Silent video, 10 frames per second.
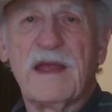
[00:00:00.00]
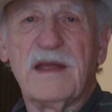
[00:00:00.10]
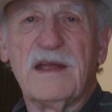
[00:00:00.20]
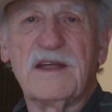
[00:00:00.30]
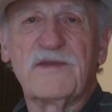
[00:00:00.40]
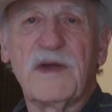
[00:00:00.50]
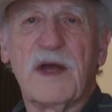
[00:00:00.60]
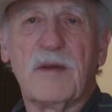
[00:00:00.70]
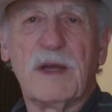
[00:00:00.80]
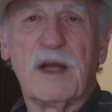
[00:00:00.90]
This
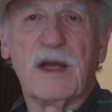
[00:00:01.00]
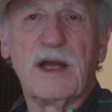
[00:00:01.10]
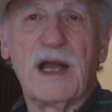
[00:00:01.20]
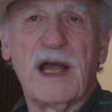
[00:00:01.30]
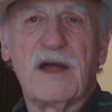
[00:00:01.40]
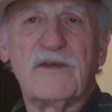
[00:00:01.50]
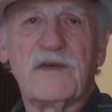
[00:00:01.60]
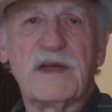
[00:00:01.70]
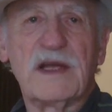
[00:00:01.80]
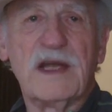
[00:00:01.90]
phenomenon allowed
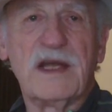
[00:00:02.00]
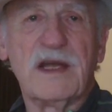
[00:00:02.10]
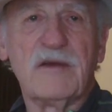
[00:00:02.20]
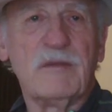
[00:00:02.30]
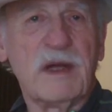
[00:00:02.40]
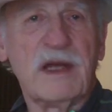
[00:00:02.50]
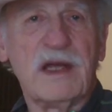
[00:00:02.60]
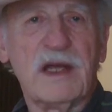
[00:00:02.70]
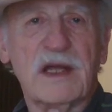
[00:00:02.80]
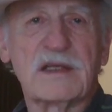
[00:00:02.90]
for the lending of money
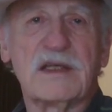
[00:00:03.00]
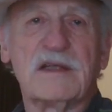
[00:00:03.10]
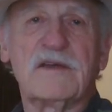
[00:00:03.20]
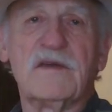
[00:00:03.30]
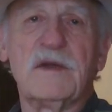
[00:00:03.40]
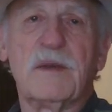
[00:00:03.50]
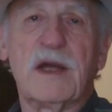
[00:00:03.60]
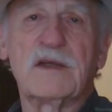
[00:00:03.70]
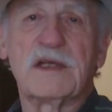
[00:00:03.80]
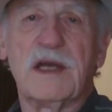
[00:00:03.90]
in excess of the
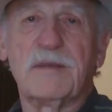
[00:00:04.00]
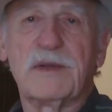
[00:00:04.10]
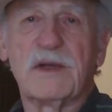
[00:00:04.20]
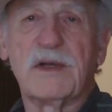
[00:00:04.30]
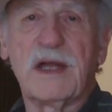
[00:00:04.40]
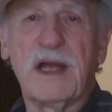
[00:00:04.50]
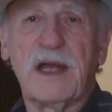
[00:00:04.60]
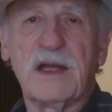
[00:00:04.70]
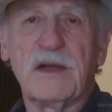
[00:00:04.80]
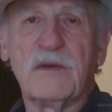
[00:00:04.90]
amounts kept on hand in